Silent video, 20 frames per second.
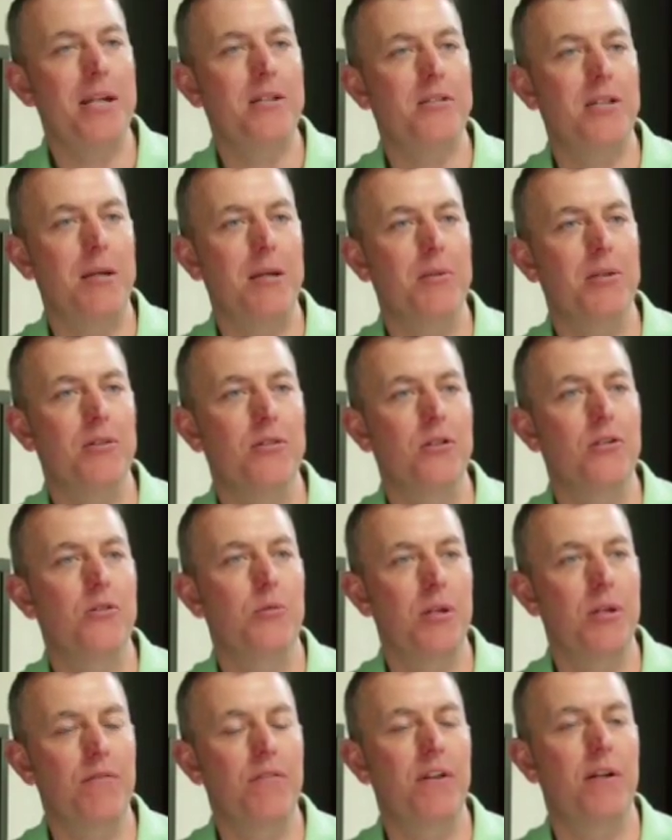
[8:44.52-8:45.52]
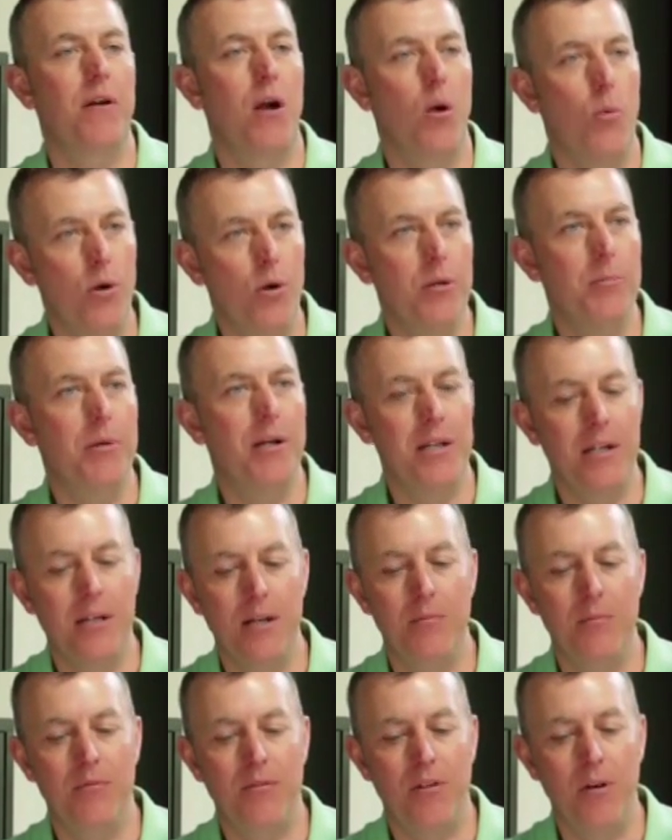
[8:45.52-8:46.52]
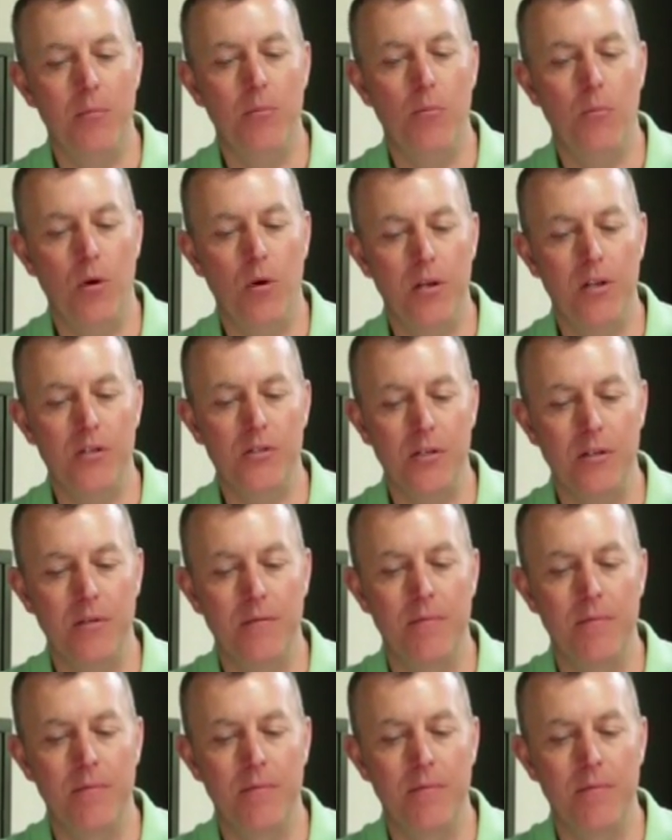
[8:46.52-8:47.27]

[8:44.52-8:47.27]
statements, so we can figure out where the money come from, what is it.